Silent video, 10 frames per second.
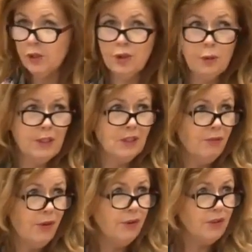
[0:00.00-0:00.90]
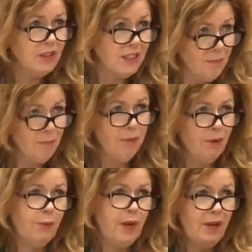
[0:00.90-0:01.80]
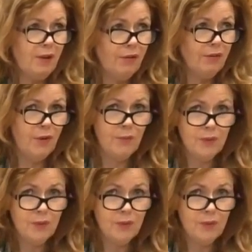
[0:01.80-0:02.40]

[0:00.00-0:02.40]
So it's a very simple way of